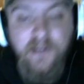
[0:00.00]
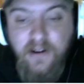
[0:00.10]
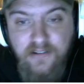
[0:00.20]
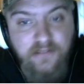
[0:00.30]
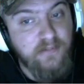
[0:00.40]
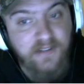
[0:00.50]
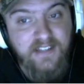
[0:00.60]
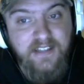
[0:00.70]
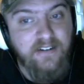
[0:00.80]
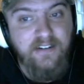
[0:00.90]
bit harder, but
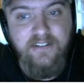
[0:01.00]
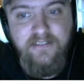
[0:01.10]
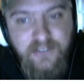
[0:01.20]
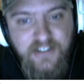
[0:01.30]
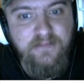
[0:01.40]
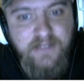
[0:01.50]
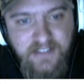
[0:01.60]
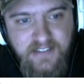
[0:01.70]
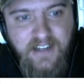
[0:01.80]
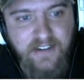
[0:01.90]
not that hard. Trust me.
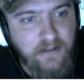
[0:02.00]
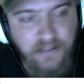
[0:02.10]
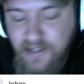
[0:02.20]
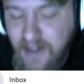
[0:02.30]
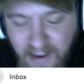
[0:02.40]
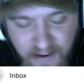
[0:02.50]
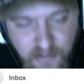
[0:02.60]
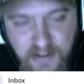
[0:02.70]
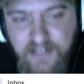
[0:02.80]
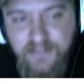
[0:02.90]
I look
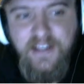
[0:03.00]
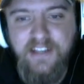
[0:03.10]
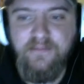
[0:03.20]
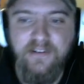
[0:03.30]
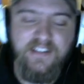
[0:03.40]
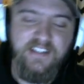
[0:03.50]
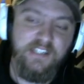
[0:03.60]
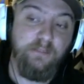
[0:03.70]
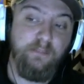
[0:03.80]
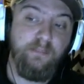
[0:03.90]
every single day at the market. This
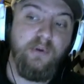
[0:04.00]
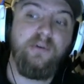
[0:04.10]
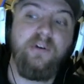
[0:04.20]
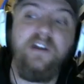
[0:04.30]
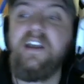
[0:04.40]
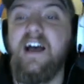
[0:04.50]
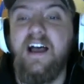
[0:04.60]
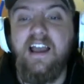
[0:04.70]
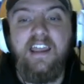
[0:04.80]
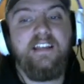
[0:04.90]
is bull.
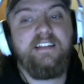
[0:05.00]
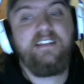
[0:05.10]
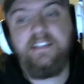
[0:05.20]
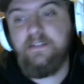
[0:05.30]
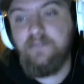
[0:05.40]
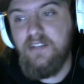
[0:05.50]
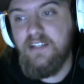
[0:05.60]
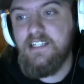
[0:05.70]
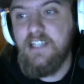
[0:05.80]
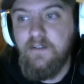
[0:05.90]
I hate seeing stuff like
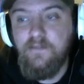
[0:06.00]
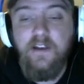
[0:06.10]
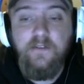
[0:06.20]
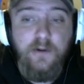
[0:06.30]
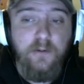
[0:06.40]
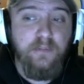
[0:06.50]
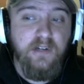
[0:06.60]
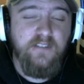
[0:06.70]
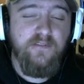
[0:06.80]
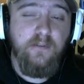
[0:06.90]
this.
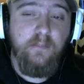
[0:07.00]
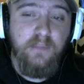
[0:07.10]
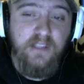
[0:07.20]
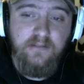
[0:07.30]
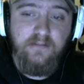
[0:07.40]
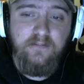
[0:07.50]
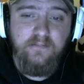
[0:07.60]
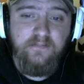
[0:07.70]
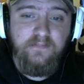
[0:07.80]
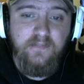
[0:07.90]
$7,500 for a missile.
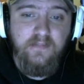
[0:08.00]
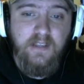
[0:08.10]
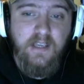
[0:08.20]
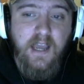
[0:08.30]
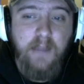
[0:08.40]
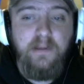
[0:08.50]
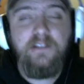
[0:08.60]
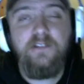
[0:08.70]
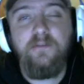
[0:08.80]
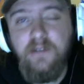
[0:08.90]
I
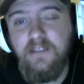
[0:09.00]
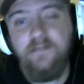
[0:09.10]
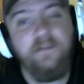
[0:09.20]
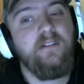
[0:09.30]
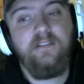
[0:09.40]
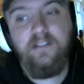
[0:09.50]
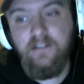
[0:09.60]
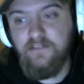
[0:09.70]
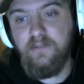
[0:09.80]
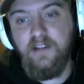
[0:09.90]
paid
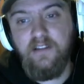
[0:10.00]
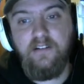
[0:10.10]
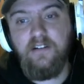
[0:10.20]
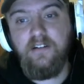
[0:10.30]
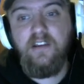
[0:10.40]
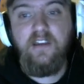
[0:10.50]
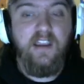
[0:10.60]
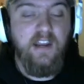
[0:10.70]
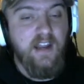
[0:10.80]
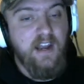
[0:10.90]
$2,300 for my car
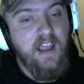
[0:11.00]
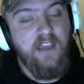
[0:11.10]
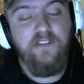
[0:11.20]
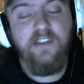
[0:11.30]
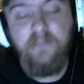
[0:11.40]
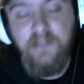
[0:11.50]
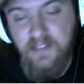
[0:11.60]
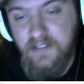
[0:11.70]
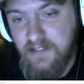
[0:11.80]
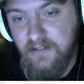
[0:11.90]
and had everything but
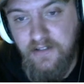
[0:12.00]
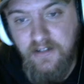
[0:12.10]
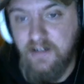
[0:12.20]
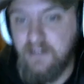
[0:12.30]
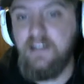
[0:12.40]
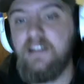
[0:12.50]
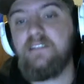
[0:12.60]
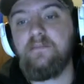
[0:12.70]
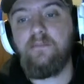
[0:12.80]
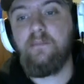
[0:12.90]
the interior, and I needed
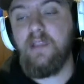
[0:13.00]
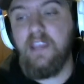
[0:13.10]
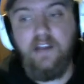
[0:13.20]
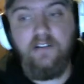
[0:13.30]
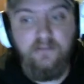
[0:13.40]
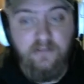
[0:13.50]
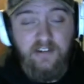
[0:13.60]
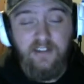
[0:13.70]
some mechanical work.